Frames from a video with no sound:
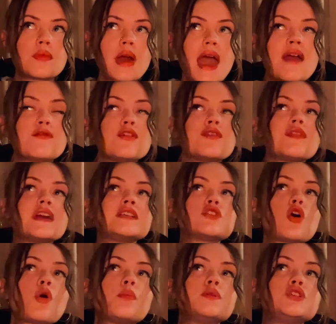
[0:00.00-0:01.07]
Everything's
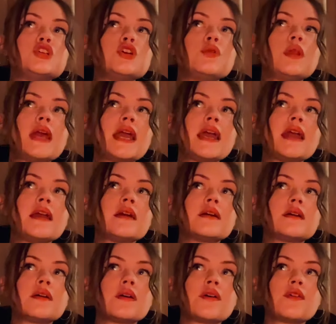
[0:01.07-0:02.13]
an opportunity.
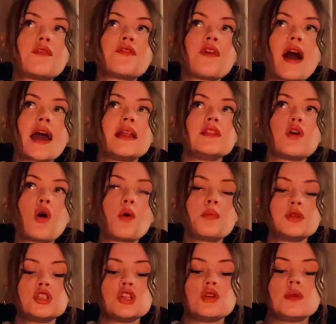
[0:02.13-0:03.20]
Find the
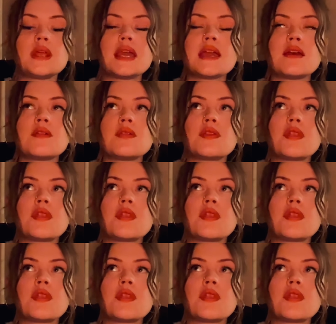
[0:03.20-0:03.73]
opportunity in